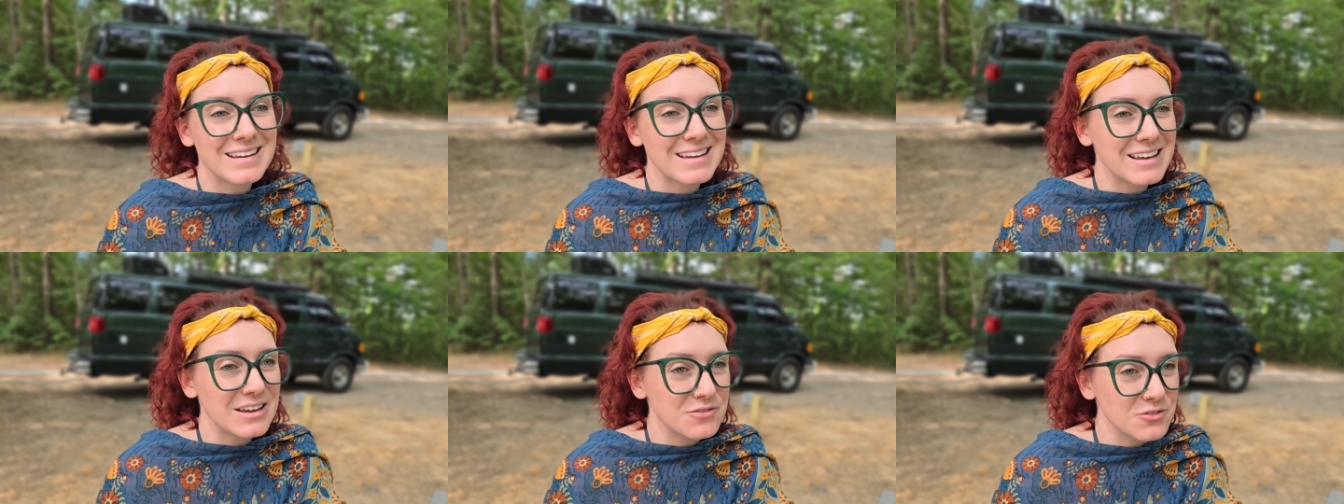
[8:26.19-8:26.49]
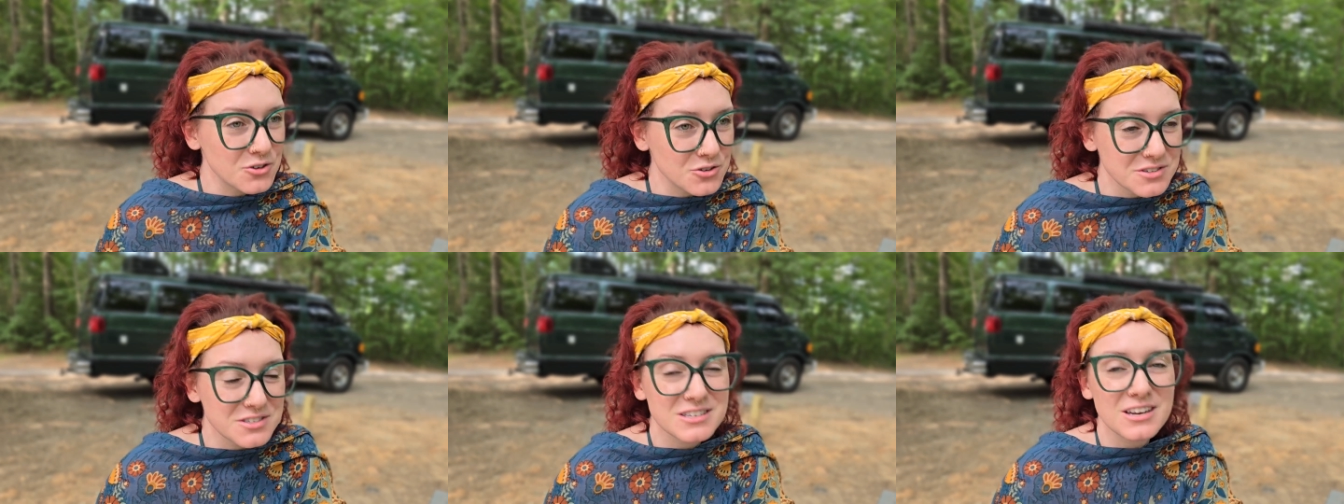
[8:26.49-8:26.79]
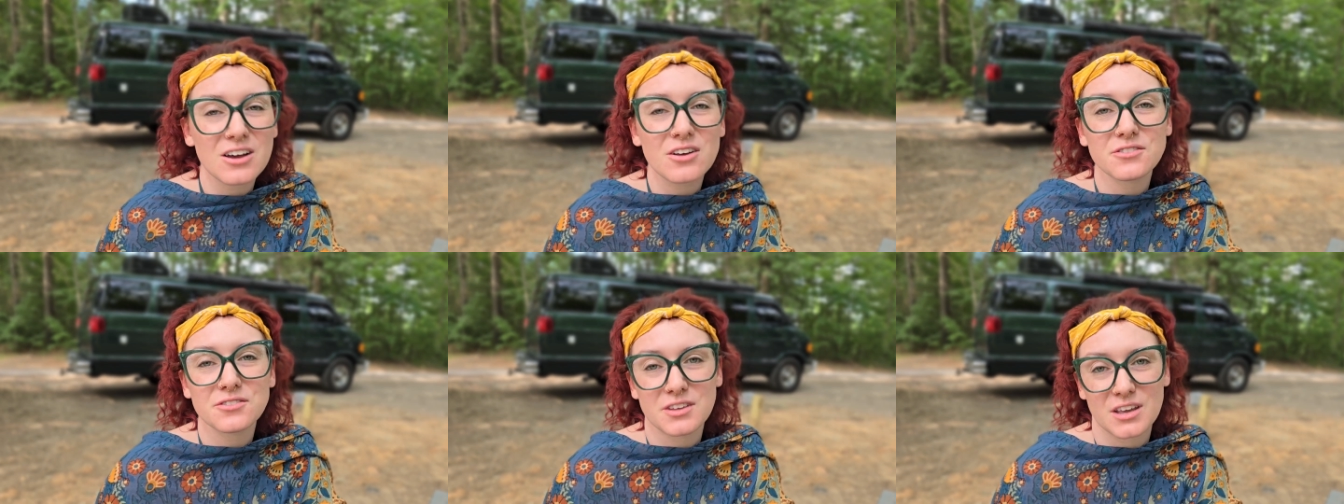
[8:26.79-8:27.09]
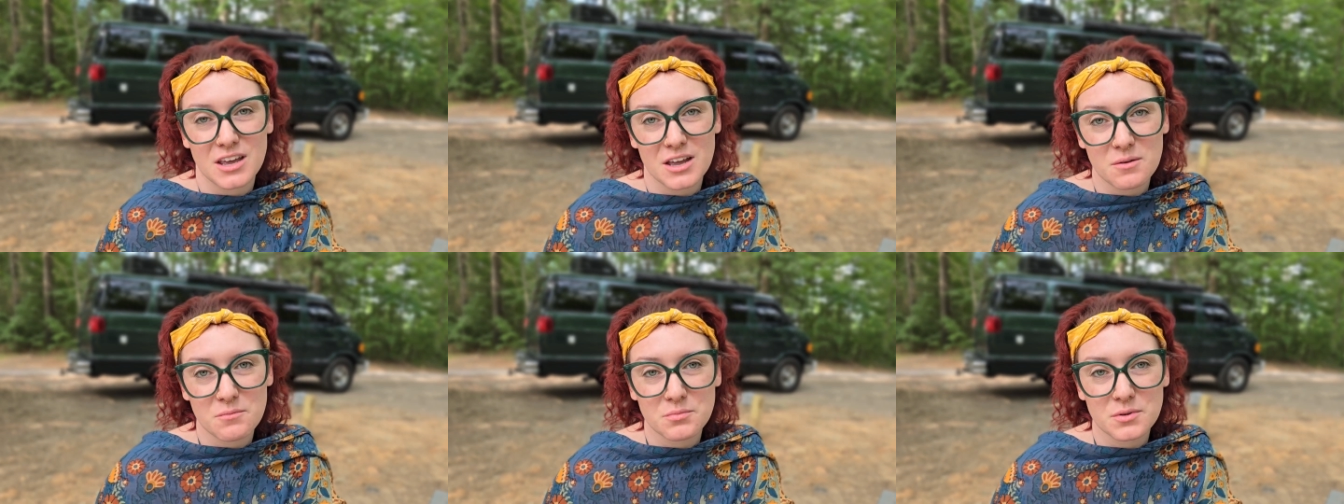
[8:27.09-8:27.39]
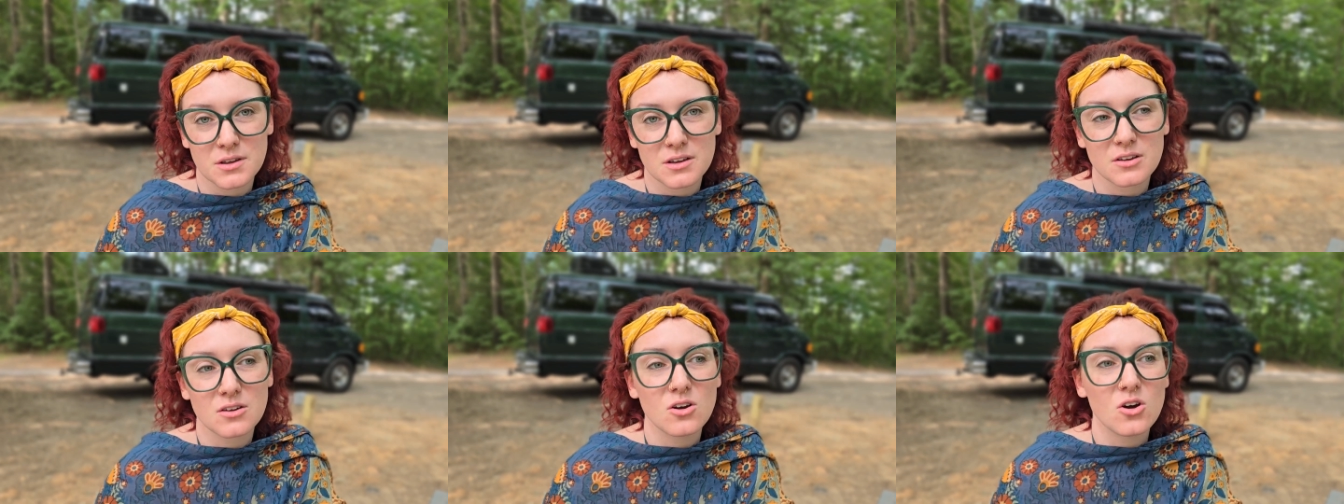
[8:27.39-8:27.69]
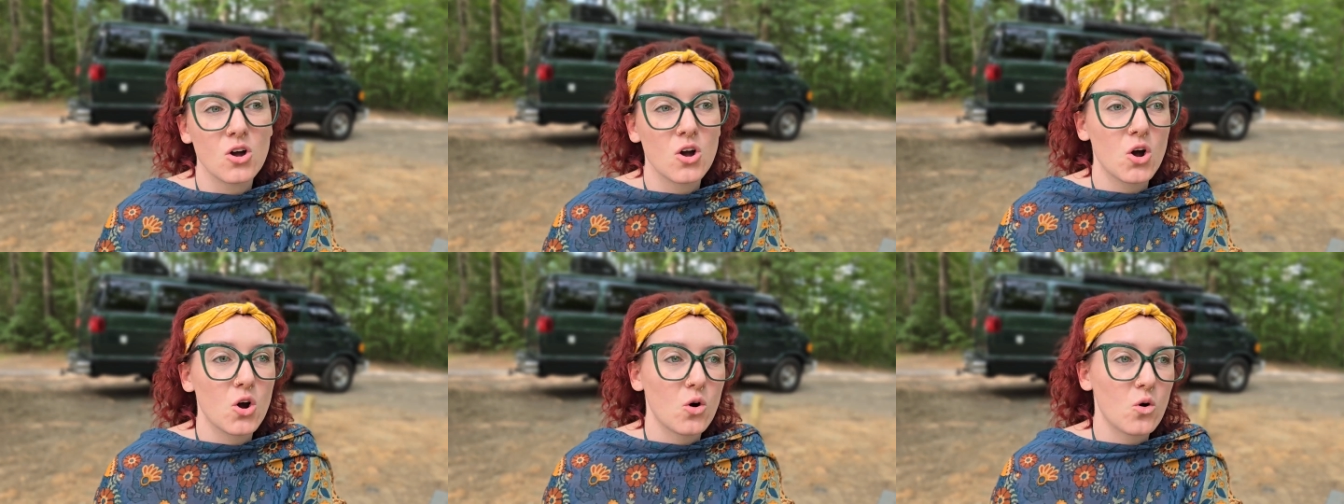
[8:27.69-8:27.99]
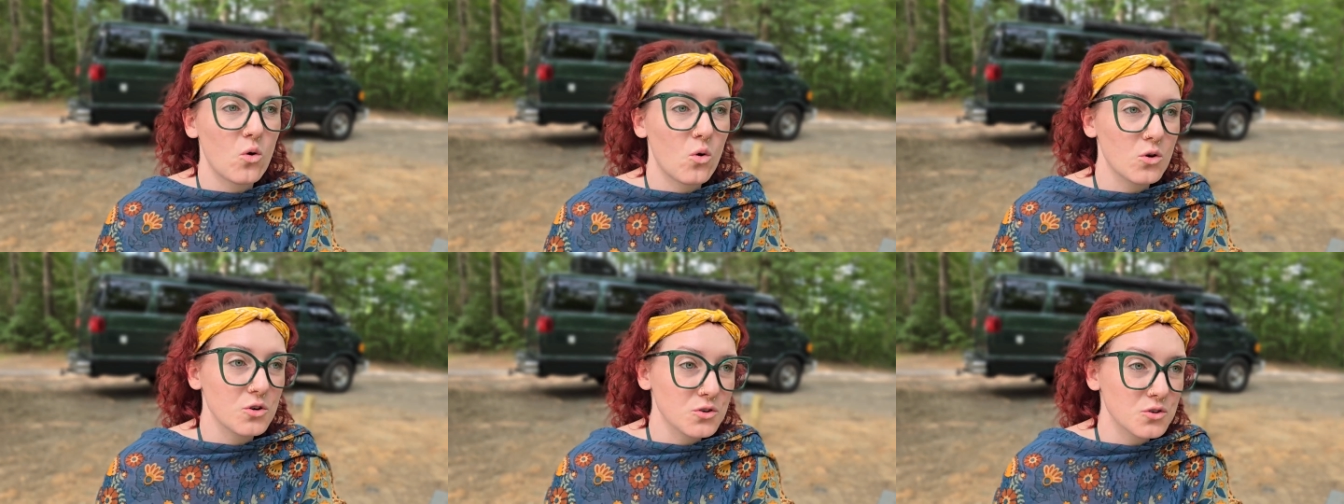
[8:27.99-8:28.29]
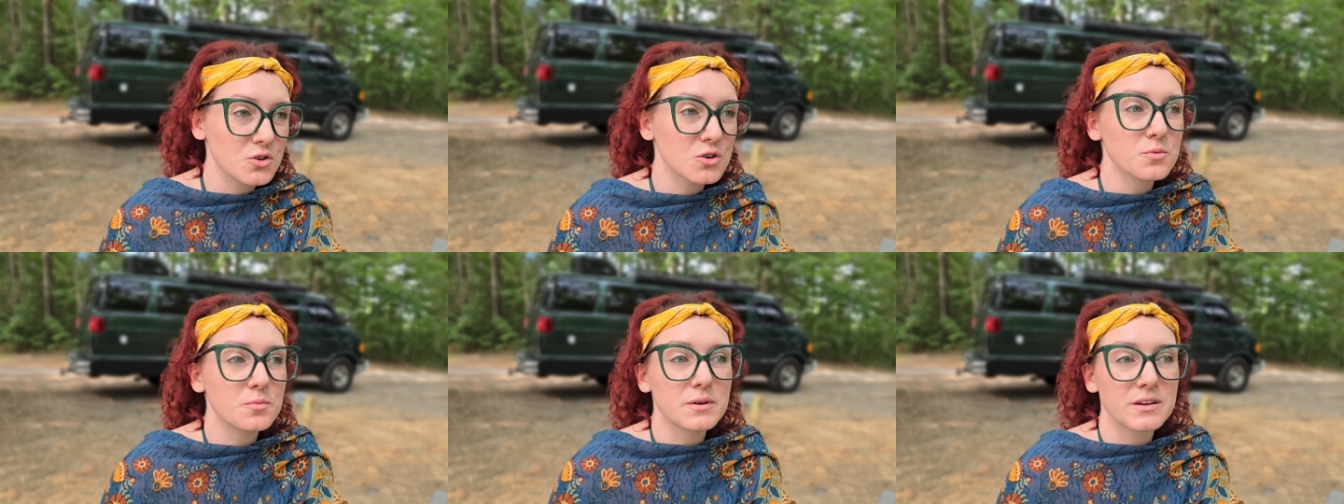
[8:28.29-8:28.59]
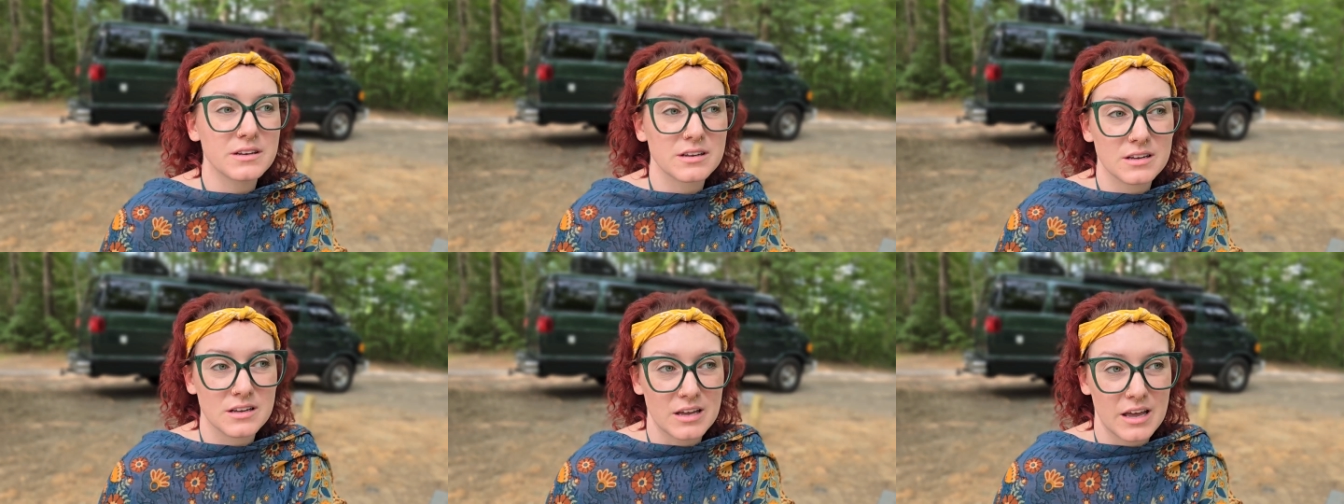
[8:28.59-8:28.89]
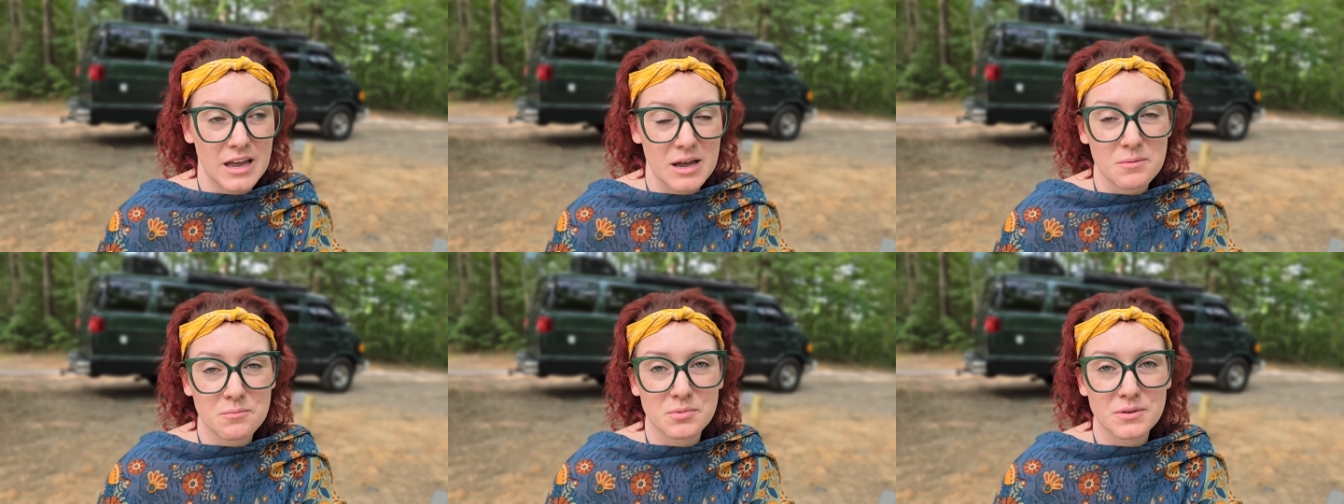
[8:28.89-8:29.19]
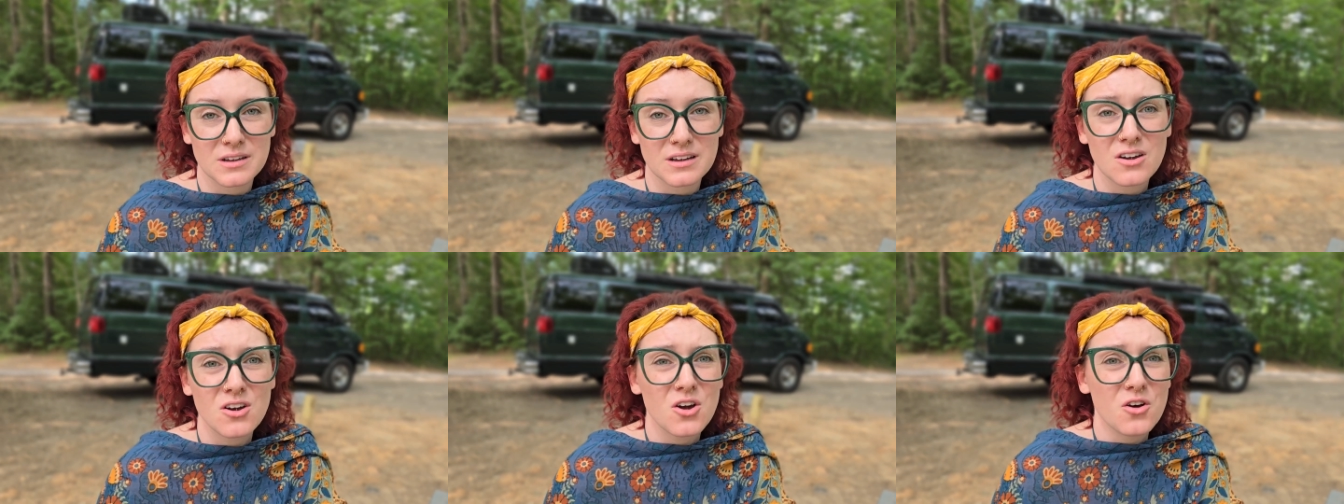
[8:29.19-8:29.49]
if you're stealth camping or urban camping,